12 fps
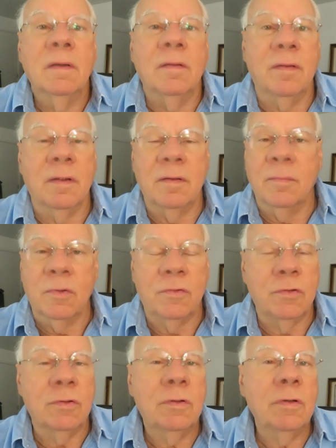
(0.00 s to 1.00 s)
that the
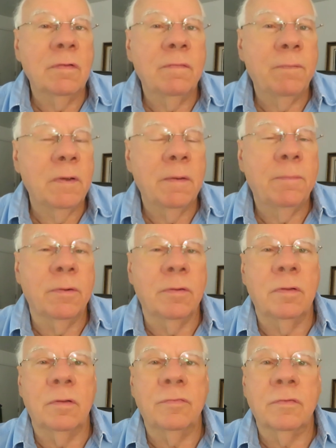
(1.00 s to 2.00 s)
majority of people
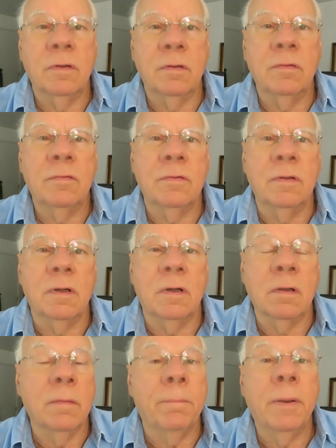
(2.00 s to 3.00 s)
in this country are
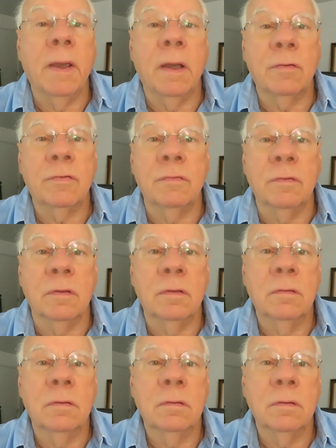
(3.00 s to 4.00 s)

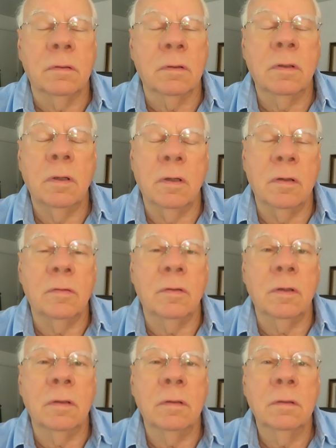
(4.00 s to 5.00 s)
compassionate and
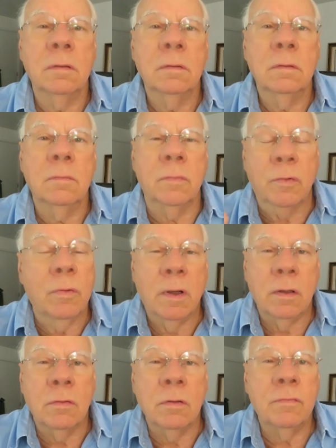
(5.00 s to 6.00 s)
caring. We
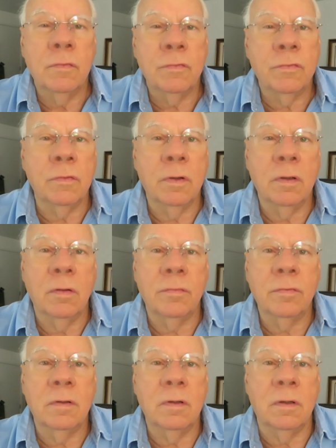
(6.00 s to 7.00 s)
want universal
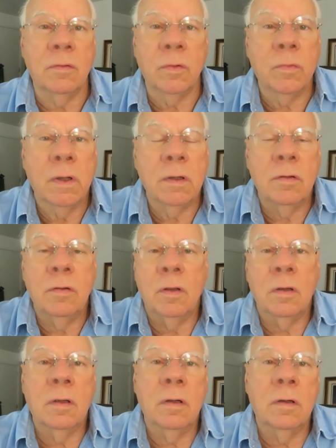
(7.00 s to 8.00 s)
health care. We want to
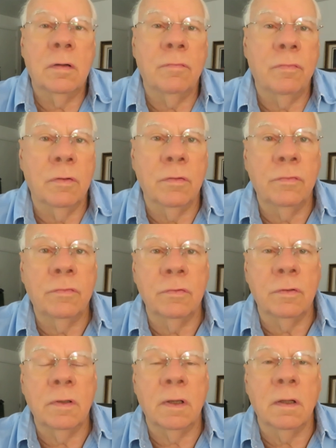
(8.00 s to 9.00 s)
take care of those
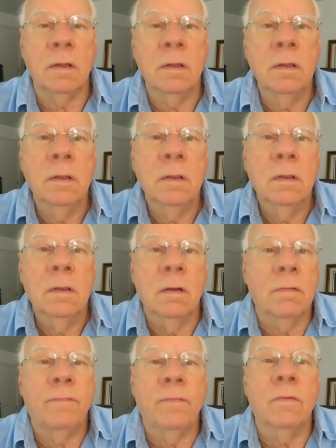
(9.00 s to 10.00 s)
who can't
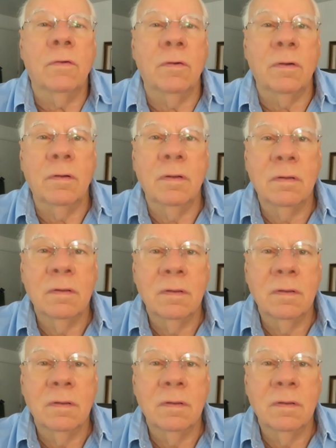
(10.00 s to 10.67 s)
afford